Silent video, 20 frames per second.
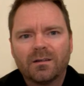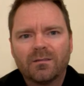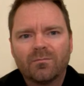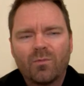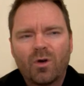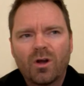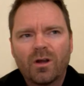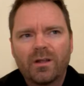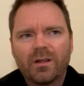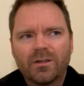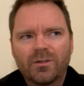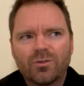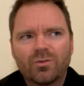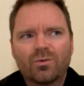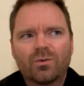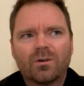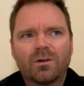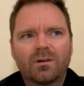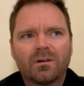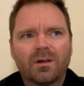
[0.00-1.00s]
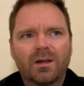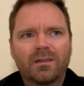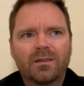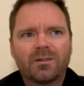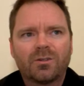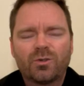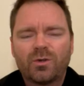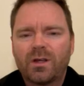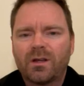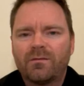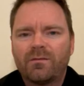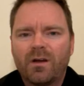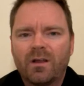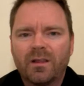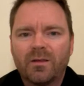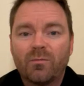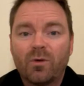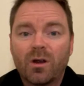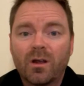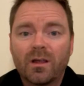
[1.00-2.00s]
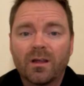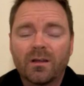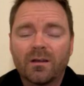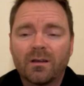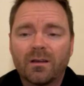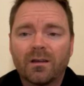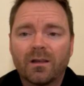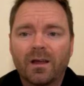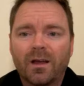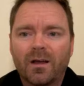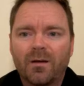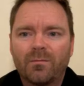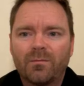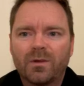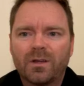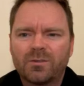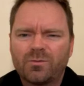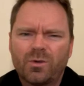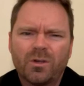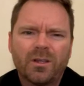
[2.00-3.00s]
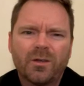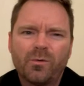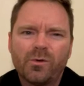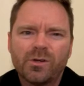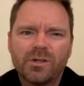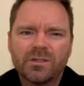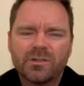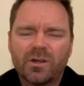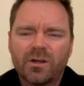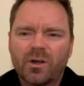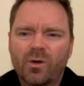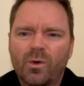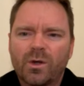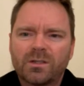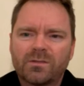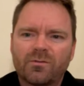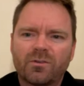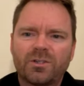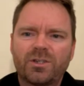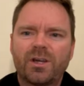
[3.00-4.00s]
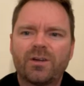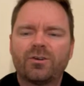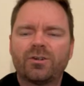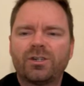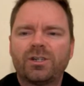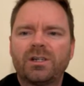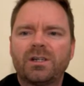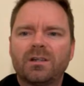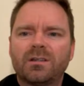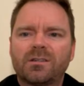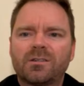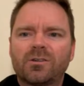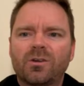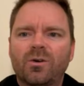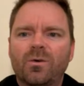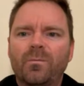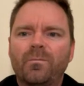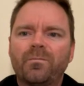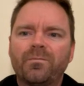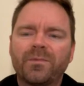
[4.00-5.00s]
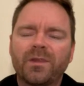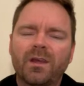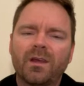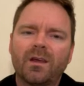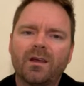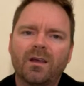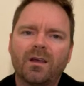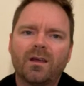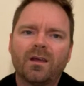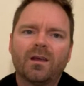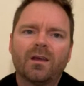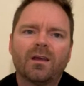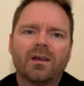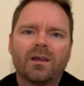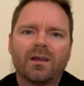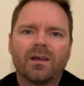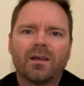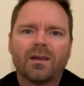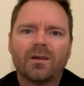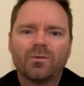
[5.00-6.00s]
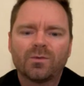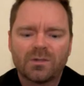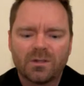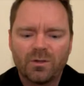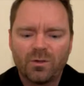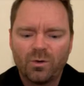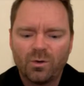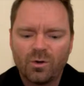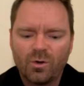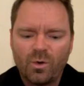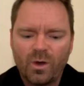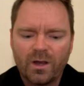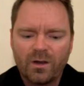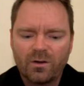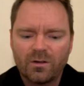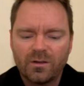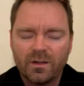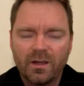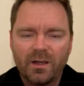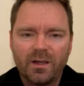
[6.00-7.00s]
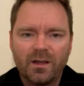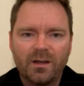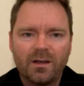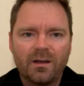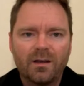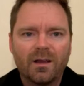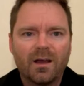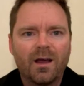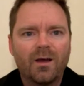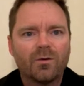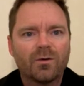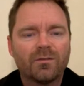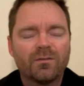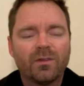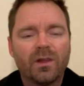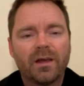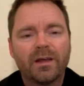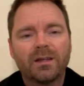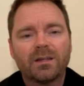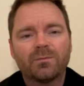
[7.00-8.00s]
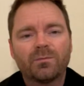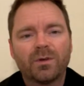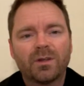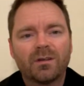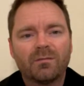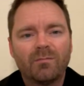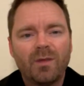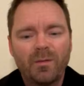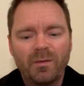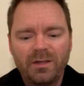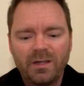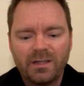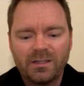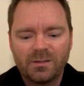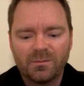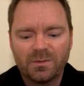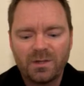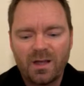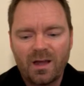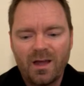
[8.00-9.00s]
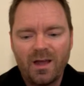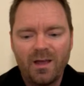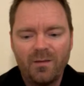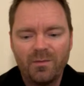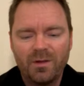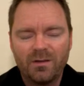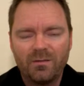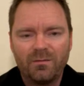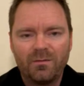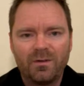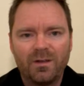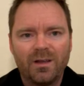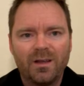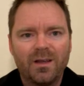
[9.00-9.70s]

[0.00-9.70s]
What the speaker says: market tour at the Trionfale Market because really we were just on a quest for cheddar cheese, so it was a little quicker than I would have liked, but maybe take some time